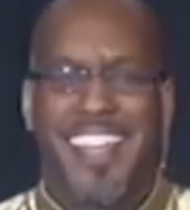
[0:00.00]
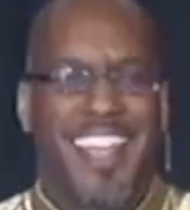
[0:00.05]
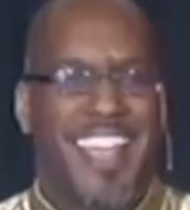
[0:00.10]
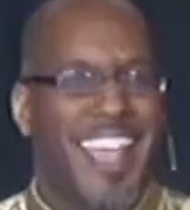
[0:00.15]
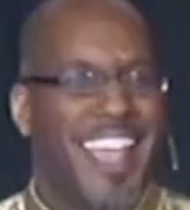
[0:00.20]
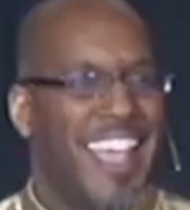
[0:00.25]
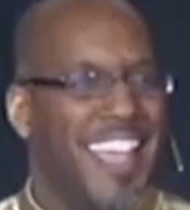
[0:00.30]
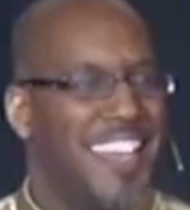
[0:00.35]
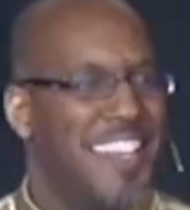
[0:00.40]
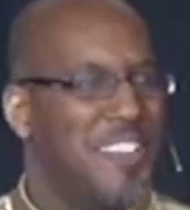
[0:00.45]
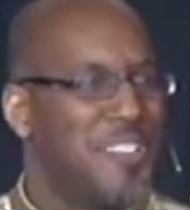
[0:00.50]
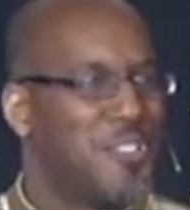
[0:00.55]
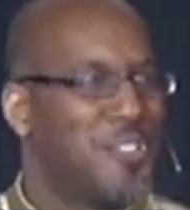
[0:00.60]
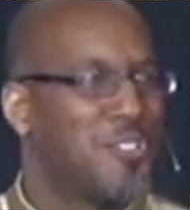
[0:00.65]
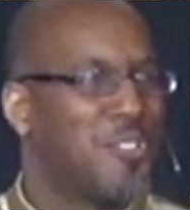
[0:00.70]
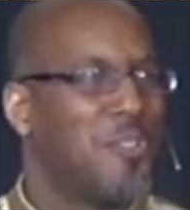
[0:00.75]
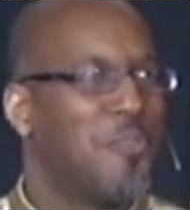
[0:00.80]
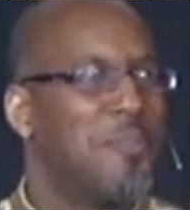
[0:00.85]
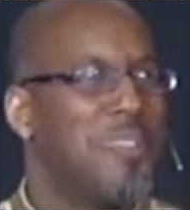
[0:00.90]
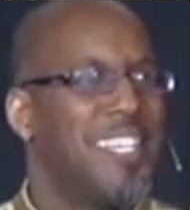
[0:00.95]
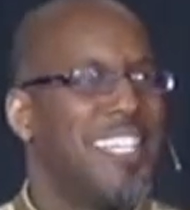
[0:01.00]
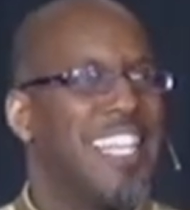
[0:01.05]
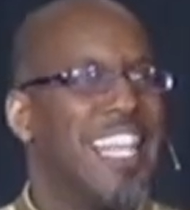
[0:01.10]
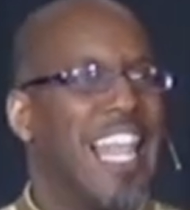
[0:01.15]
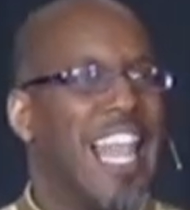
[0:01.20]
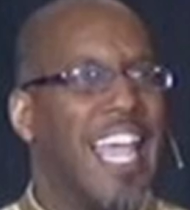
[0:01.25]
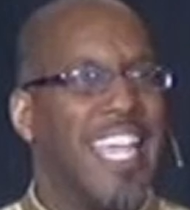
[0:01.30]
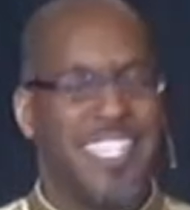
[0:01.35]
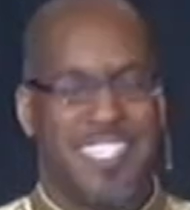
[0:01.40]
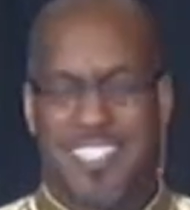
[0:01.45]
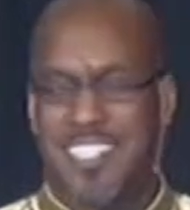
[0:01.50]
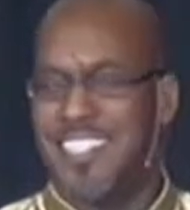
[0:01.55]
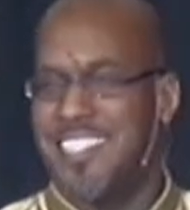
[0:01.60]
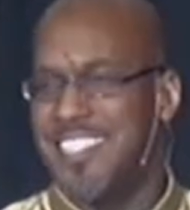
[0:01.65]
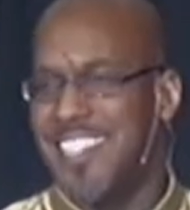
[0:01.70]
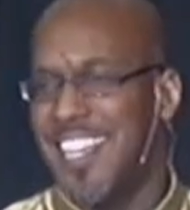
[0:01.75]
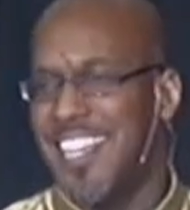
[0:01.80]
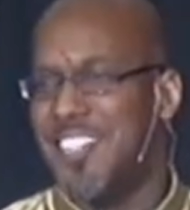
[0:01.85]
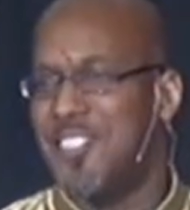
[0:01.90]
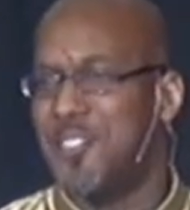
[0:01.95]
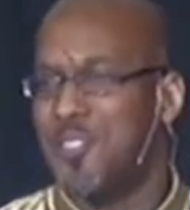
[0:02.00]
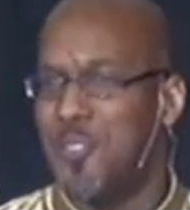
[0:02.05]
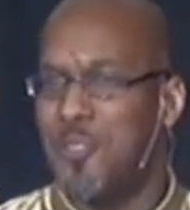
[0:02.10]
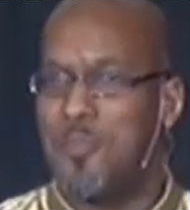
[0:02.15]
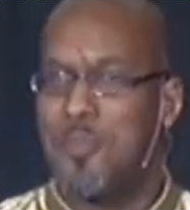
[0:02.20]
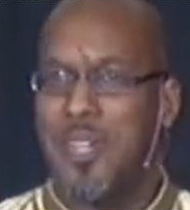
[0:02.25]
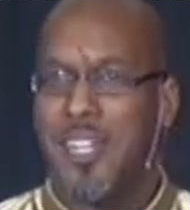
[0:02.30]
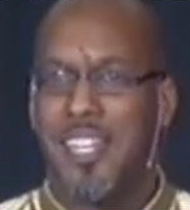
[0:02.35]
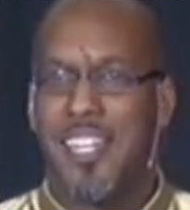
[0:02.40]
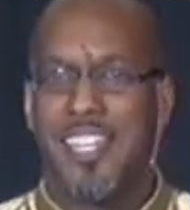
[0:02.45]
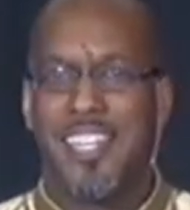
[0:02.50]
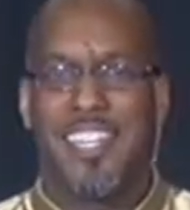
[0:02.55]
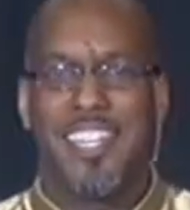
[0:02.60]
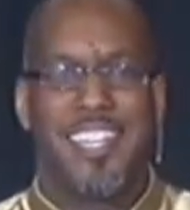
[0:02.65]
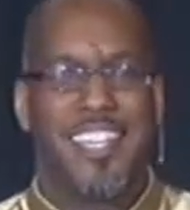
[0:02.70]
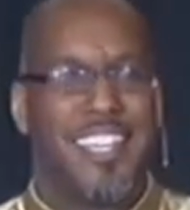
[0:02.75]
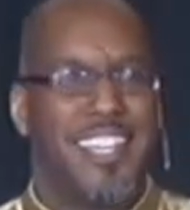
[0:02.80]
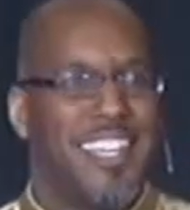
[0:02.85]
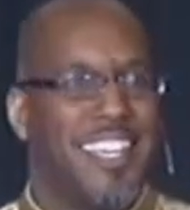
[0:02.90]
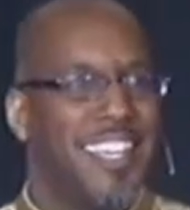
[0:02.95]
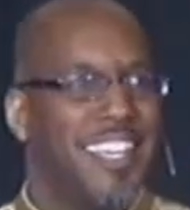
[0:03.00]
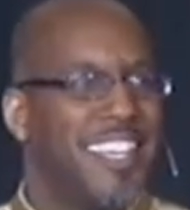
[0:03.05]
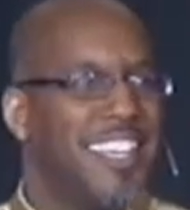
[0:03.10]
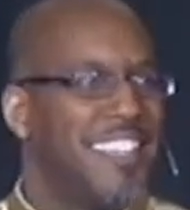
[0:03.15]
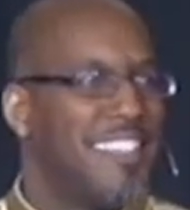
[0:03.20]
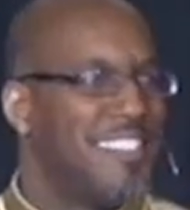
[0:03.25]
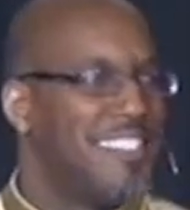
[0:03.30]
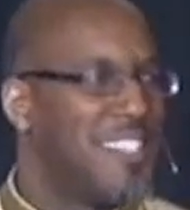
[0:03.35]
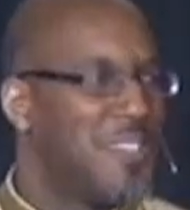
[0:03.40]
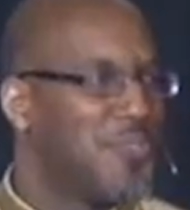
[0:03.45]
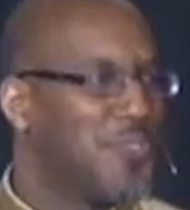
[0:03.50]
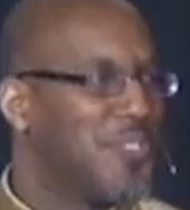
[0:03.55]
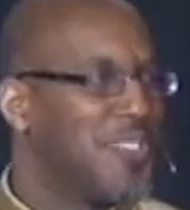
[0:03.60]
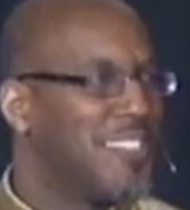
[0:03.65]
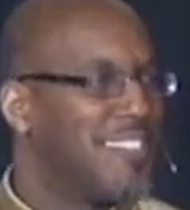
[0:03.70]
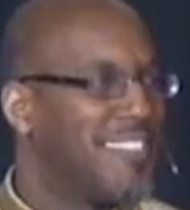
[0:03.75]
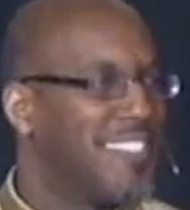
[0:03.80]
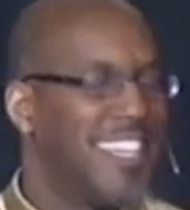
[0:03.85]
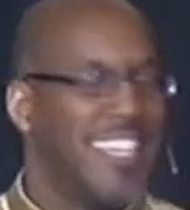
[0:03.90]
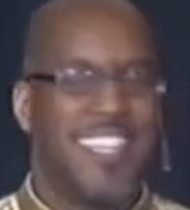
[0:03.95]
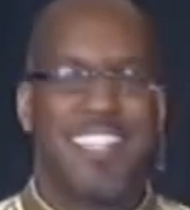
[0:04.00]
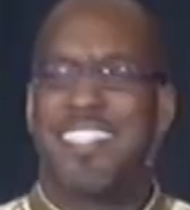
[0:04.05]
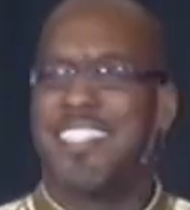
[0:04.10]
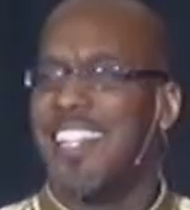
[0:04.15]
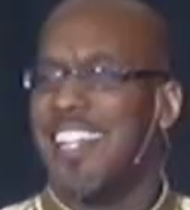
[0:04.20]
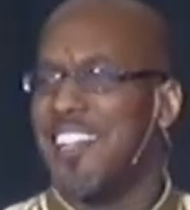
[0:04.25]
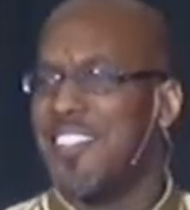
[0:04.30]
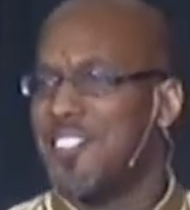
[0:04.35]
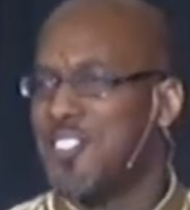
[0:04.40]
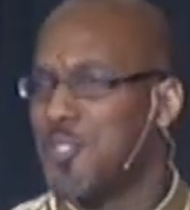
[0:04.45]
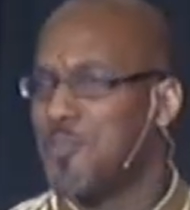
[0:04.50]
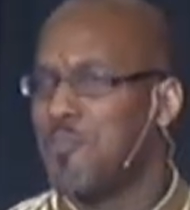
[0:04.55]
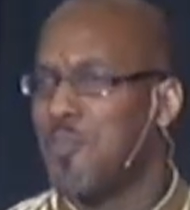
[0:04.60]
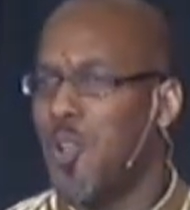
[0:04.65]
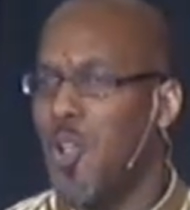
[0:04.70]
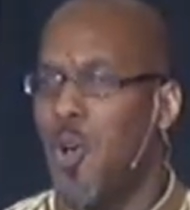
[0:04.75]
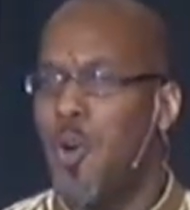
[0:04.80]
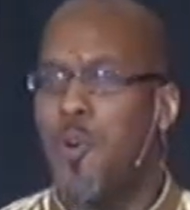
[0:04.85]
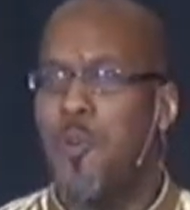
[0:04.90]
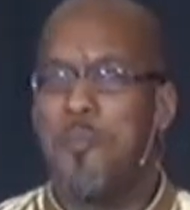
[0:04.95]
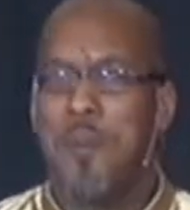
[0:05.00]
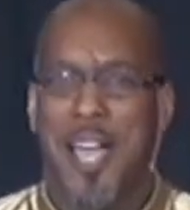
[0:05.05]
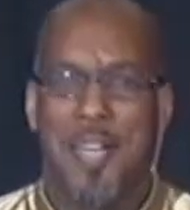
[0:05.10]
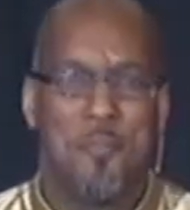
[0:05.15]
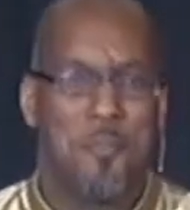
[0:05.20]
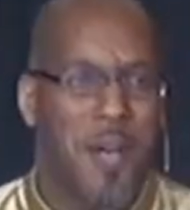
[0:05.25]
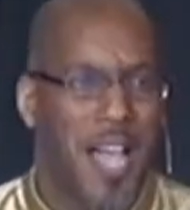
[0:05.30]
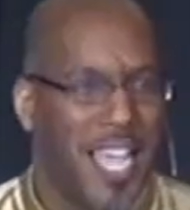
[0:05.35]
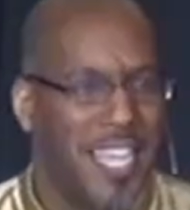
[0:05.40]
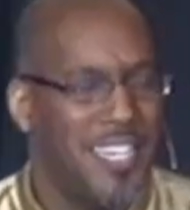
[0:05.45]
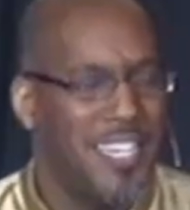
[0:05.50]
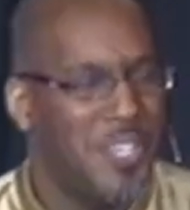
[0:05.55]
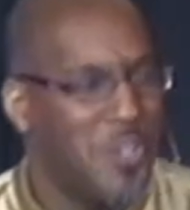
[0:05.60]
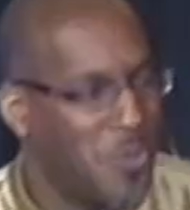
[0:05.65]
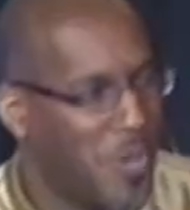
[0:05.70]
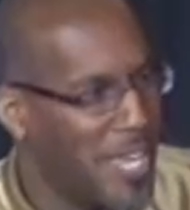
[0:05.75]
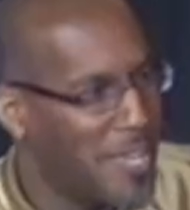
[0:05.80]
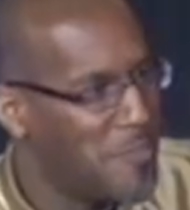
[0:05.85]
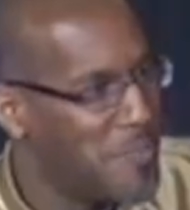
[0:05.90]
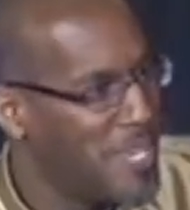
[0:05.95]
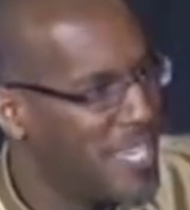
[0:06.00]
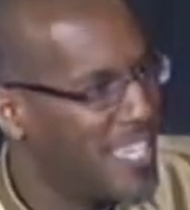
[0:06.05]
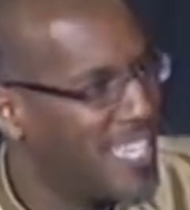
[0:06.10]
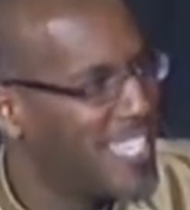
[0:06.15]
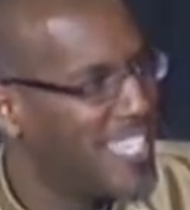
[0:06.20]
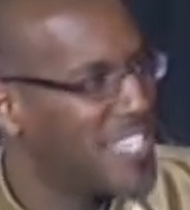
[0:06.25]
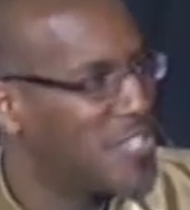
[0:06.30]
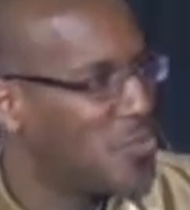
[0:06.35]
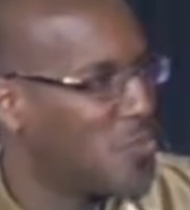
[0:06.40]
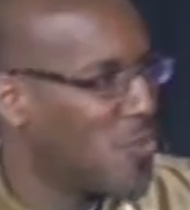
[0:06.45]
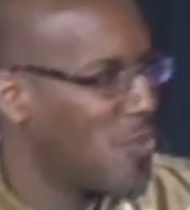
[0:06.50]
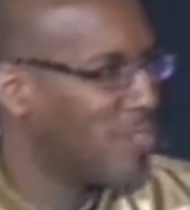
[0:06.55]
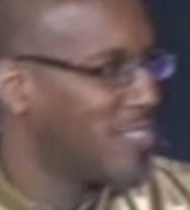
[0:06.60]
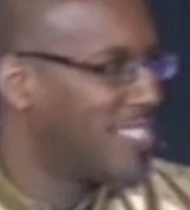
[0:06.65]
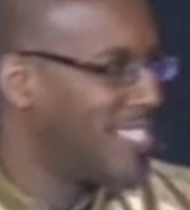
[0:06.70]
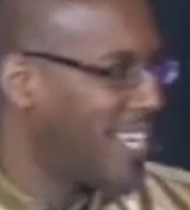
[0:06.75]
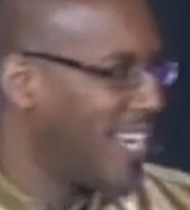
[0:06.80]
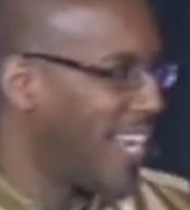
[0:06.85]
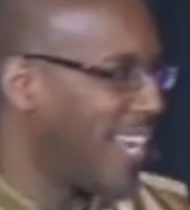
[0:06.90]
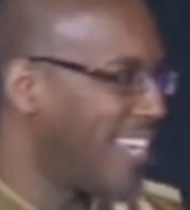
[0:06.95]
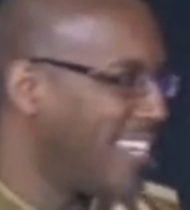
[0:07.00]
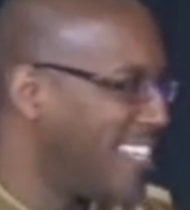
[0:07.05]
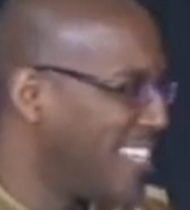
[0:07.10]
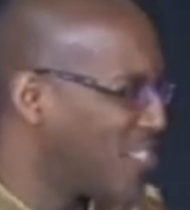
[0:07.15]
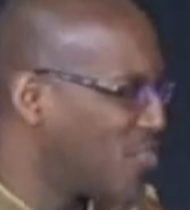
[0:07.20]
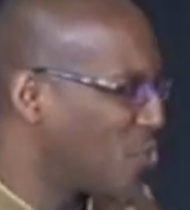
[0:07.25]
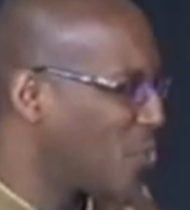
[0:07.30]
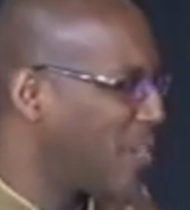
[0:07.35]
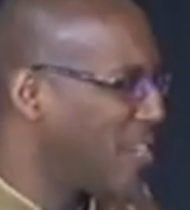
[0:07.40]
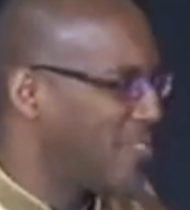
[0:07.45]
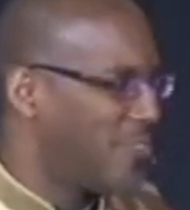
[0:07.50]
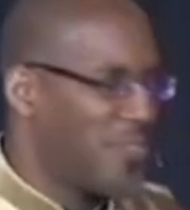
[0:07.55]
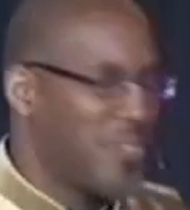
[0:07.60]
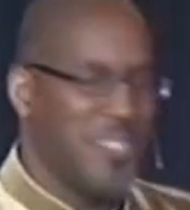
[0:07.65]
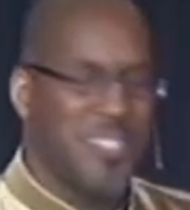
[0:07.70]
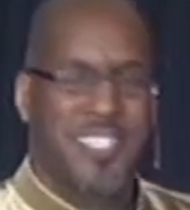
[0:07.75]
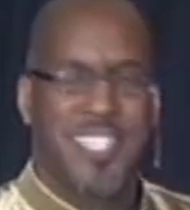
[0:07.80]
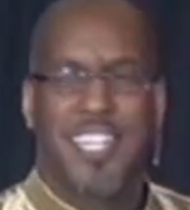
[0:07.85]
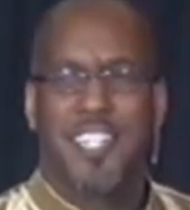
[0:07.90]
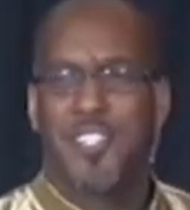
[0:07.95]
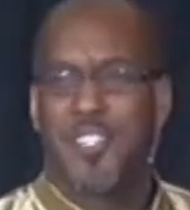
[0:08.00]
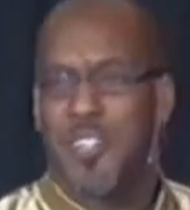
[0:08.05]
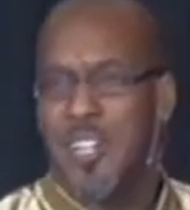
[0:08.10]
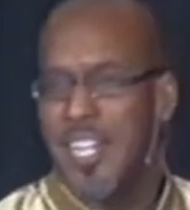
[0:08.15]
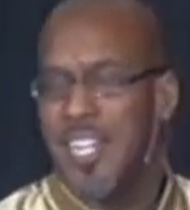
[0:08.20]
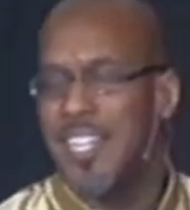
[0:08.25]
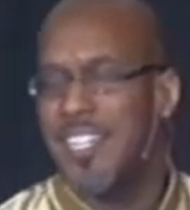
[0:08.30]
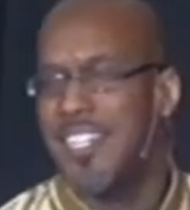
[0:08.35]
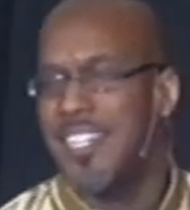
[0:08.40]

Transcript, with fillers: and there's so many lights and so many different things that just blow my mind away being in this world today in this 21st century